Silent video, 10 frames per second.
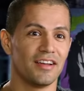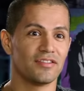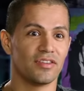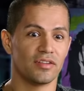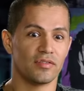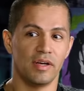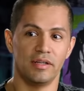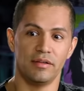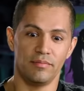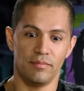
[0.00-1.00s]
It's like
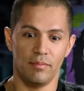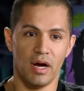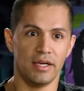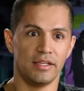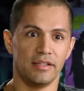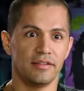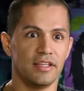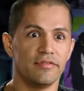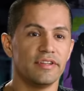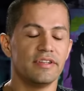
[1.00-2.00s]
trying to mine it
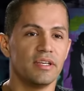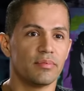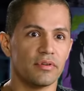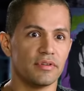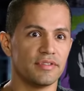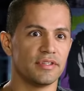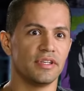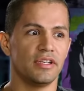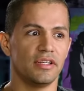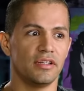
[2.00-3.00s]
even deeper and
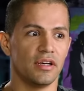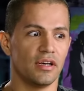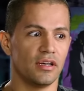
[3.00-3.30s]
see,